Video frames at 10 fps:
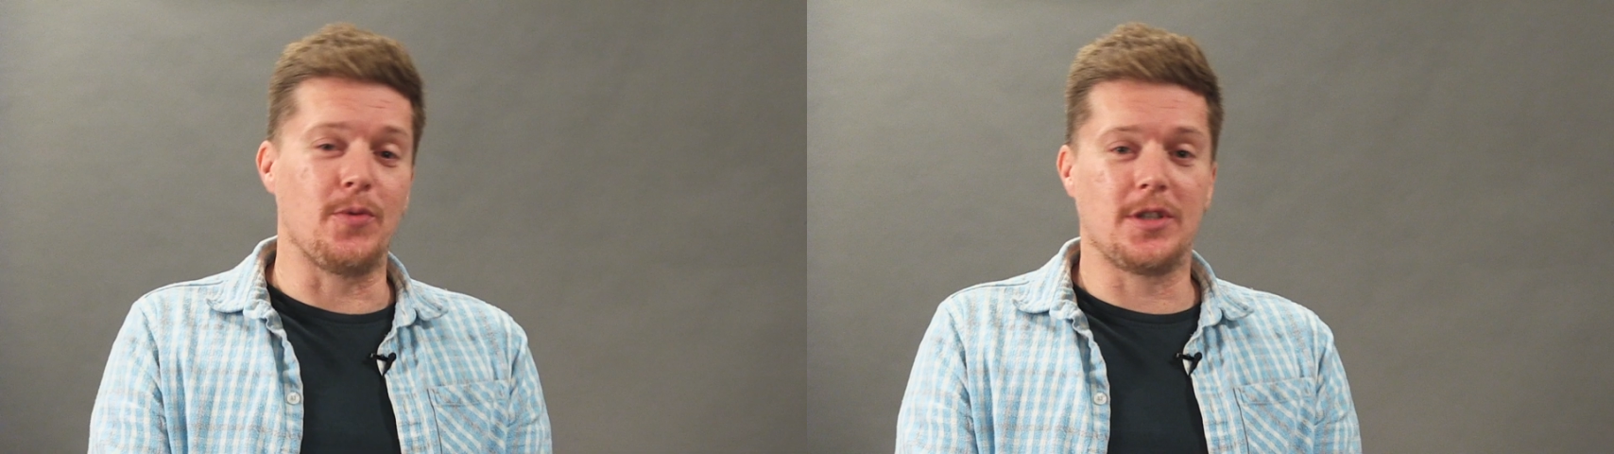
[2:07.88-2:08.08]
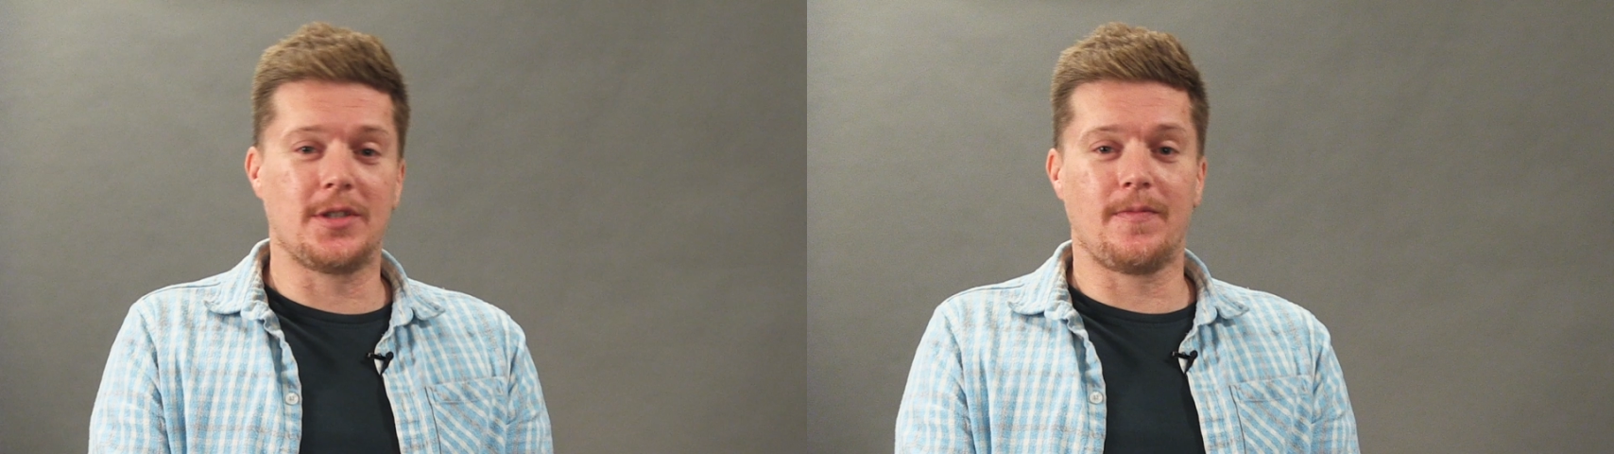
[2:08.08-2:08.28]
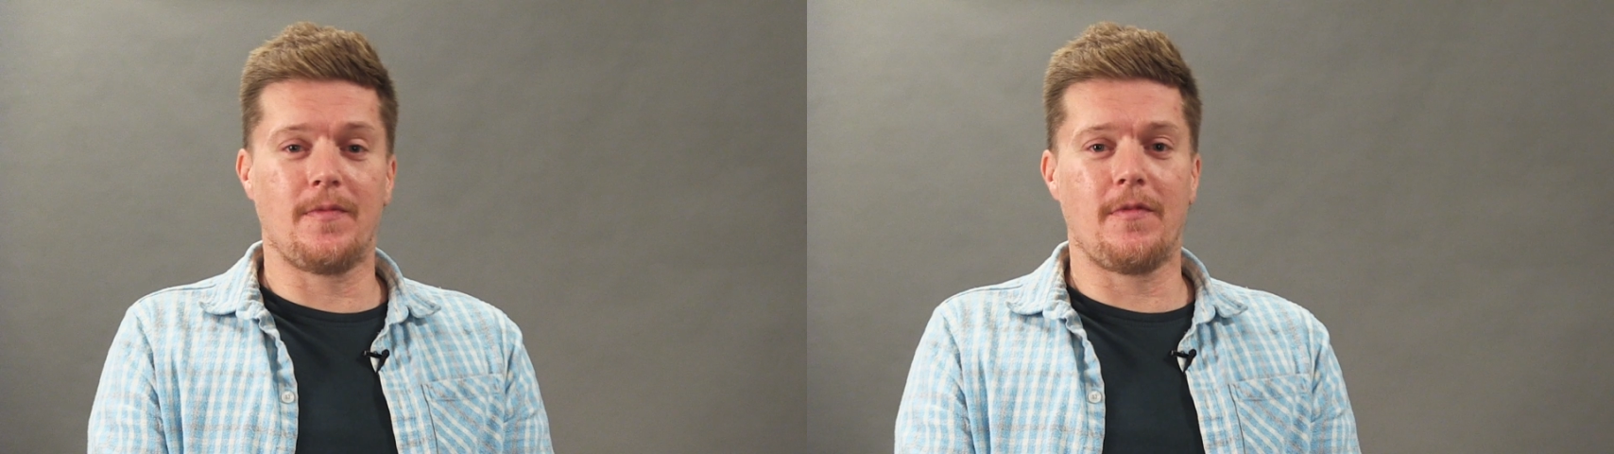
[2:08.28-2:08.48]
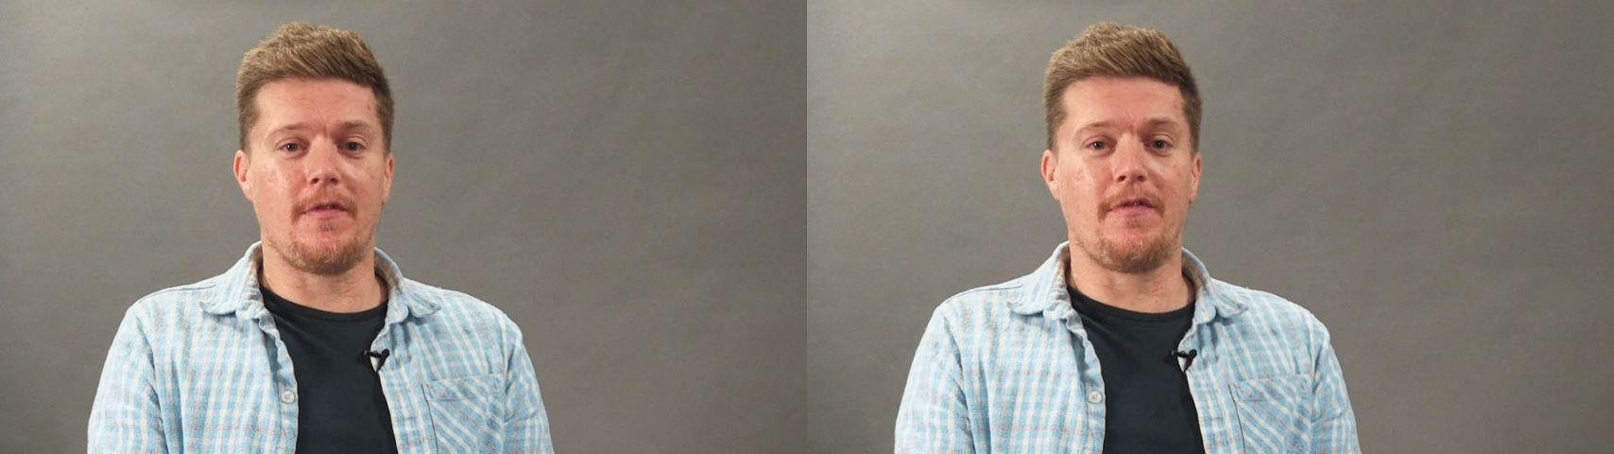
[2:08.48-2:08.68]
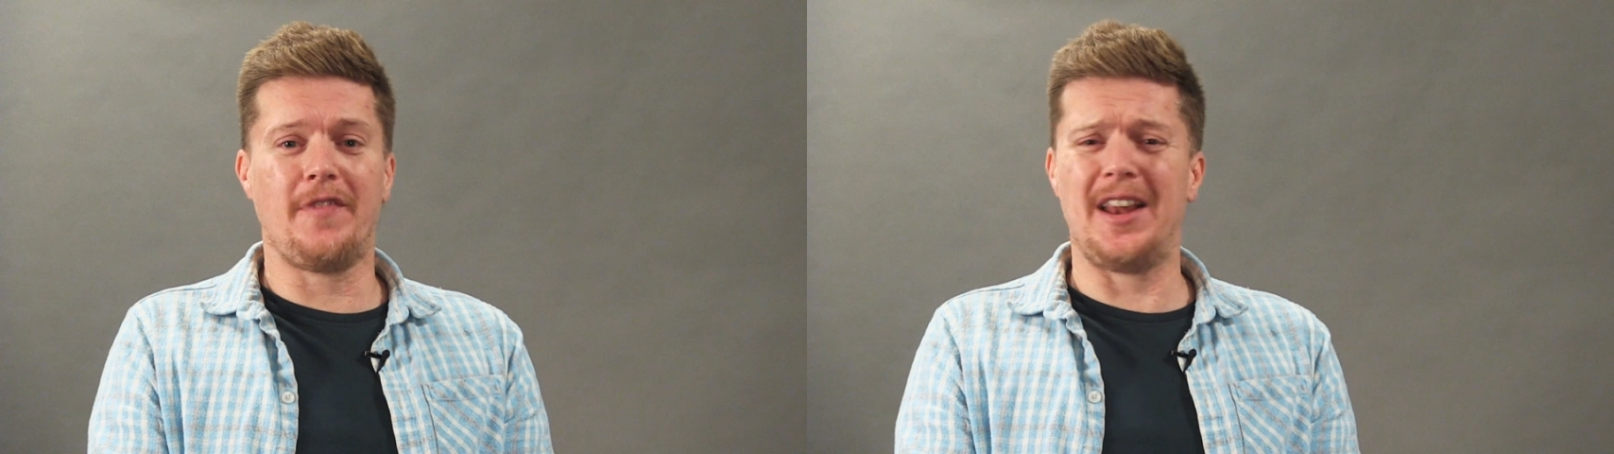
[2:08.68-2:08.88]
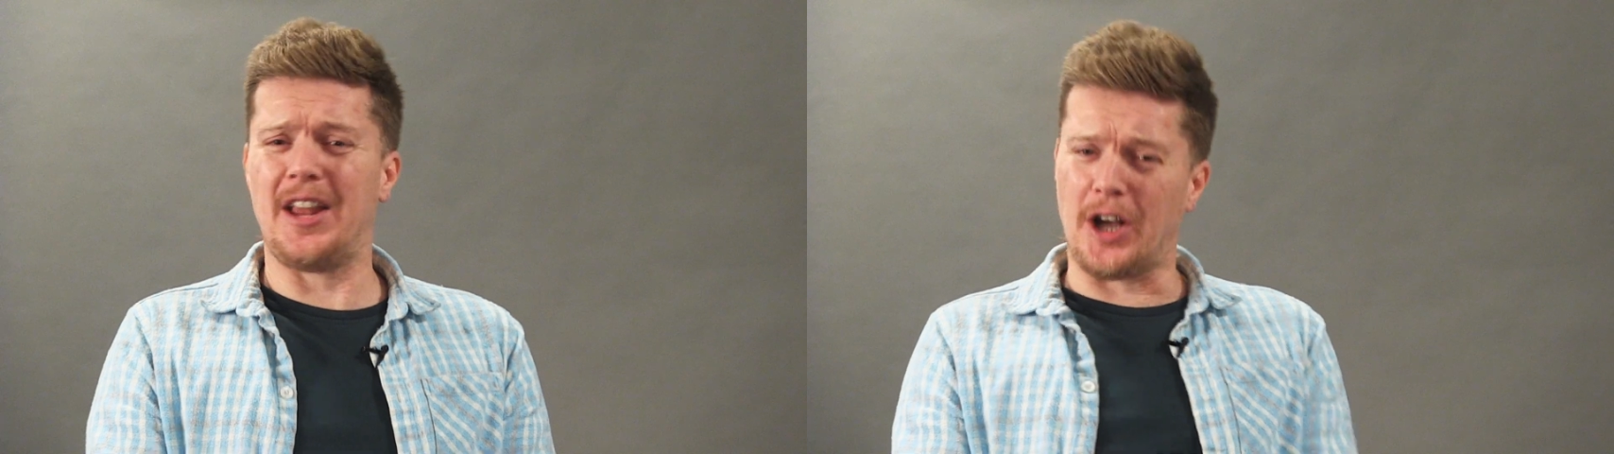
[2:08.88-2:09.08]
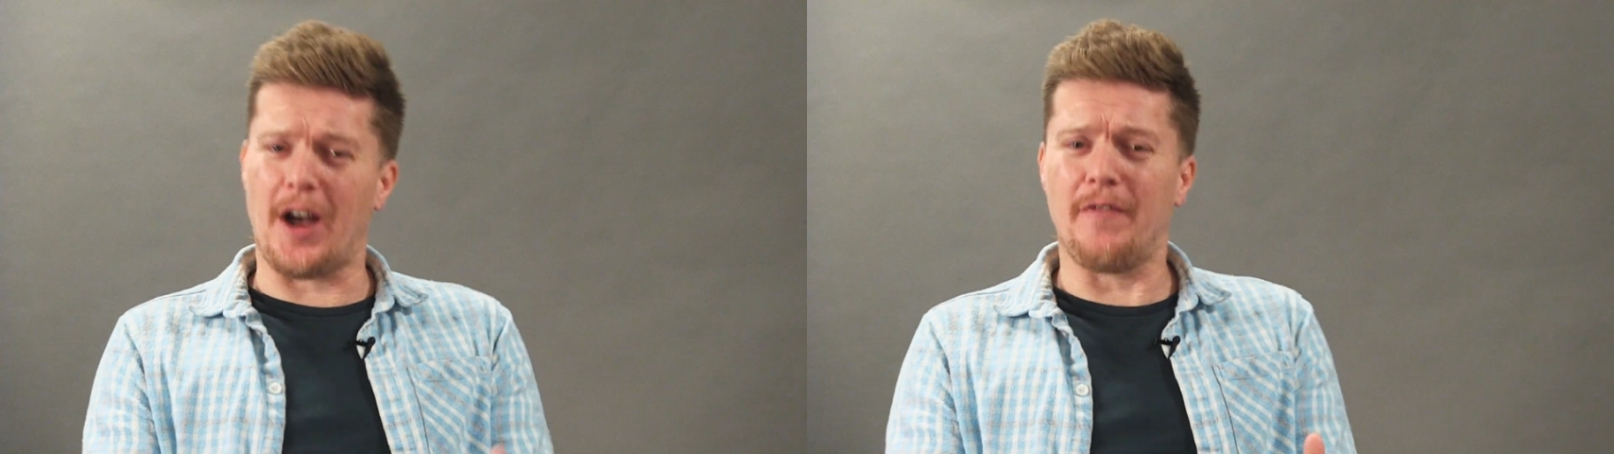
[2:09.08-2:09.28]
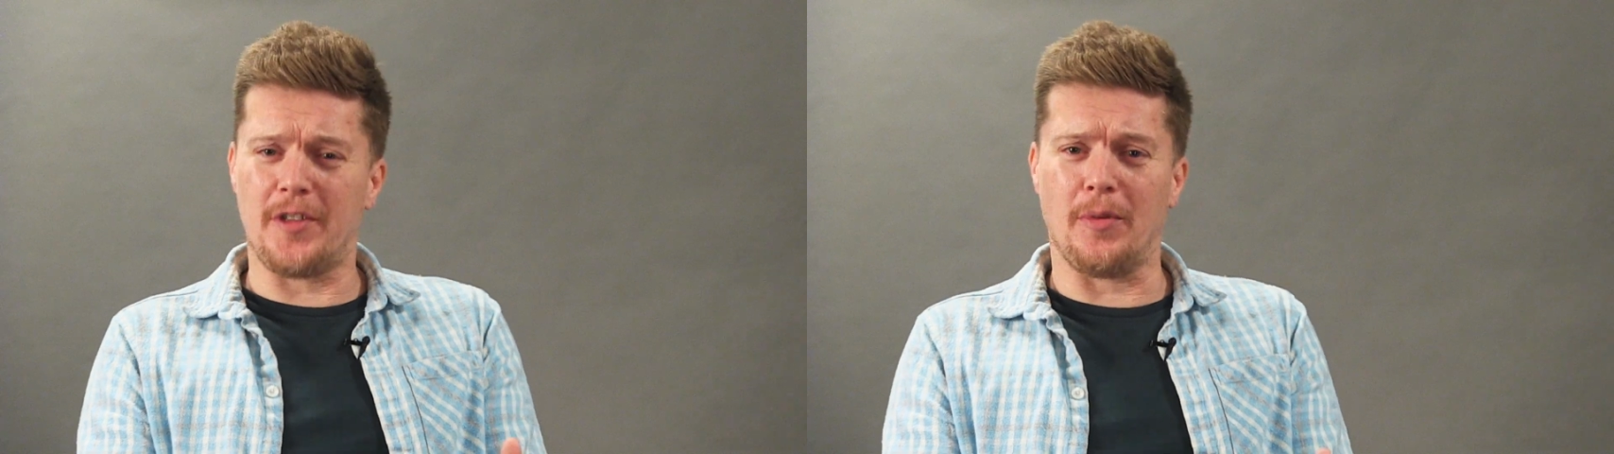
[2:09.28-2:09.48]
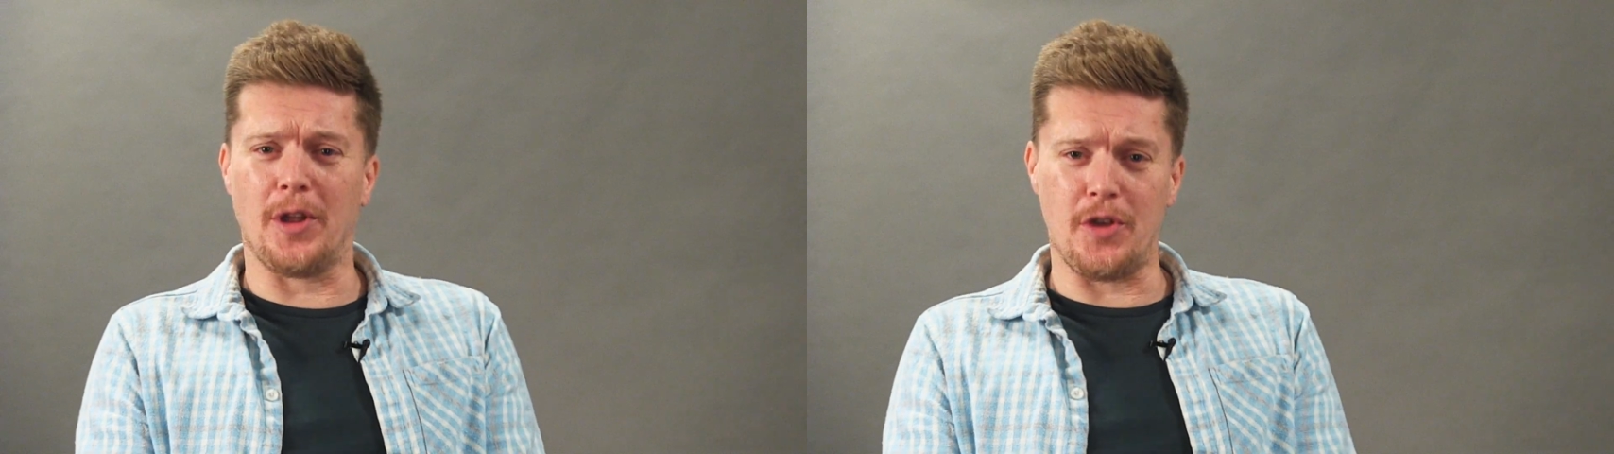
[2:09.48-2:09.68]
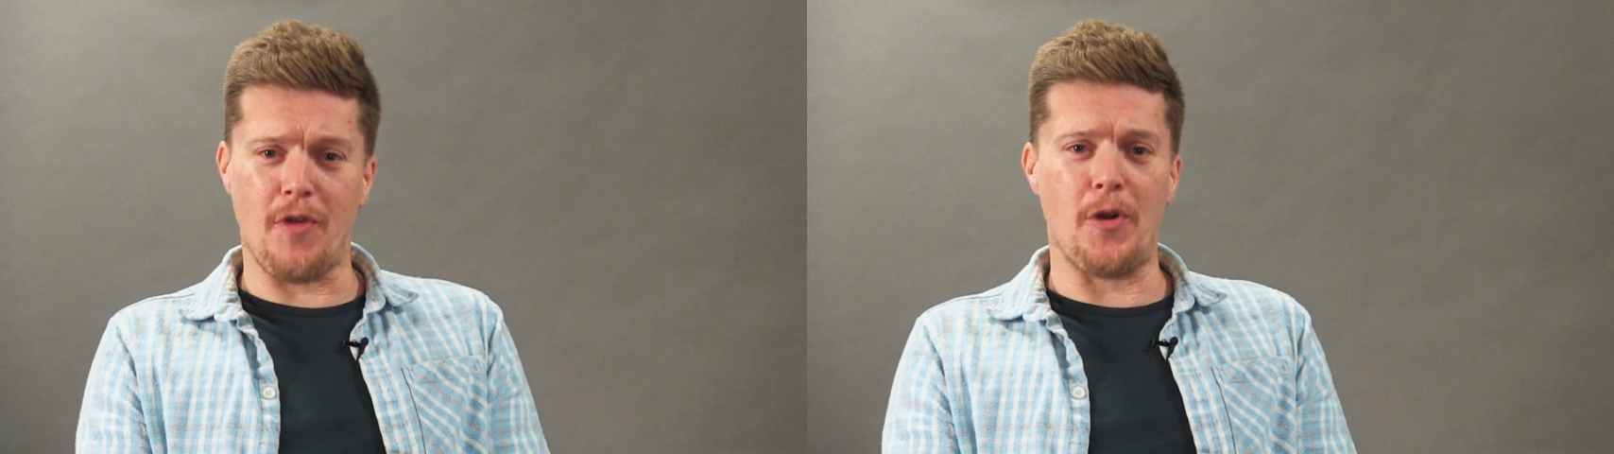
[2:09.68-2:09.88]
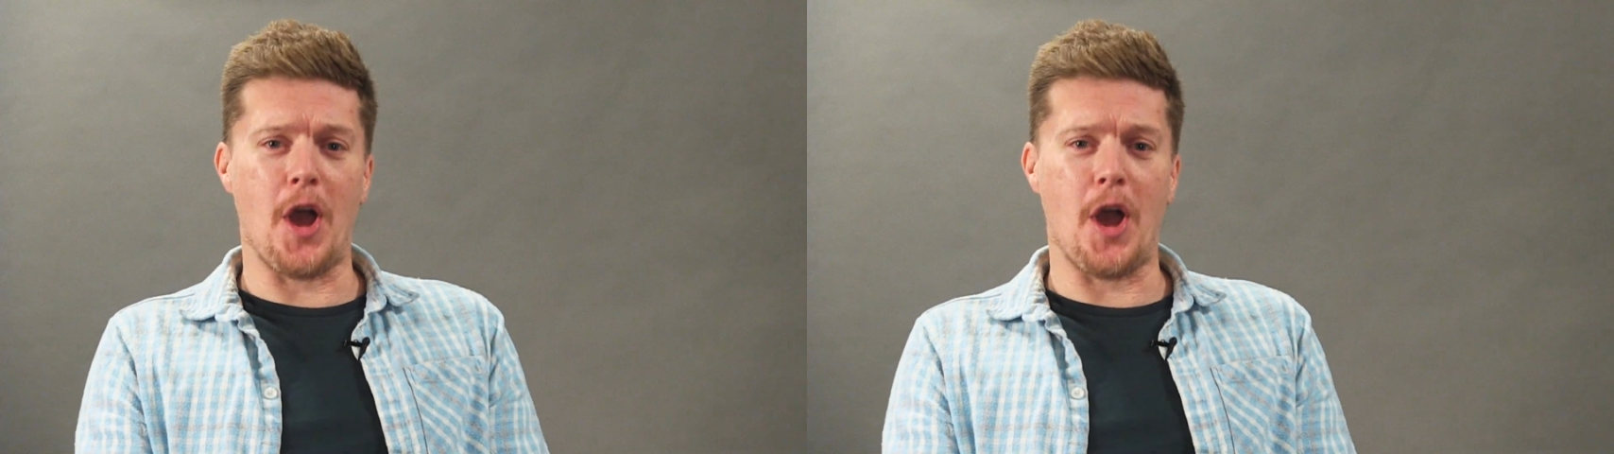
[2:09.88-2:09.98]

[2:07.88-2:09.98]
was feeling comfortable in your own